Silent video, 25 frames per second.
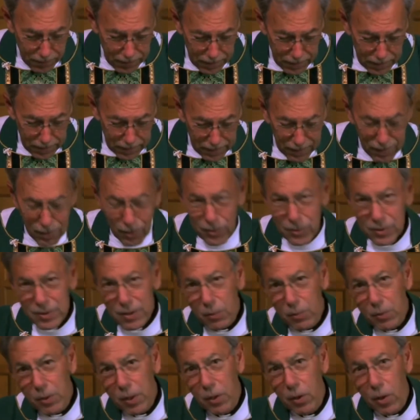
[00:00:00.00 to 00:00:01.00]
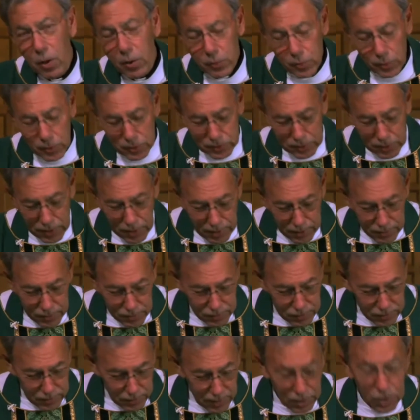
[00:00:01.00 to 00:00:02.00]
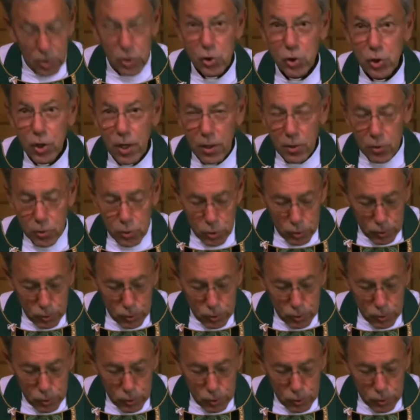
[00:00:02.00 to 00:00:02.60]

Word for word: You know, something along those lines. Change.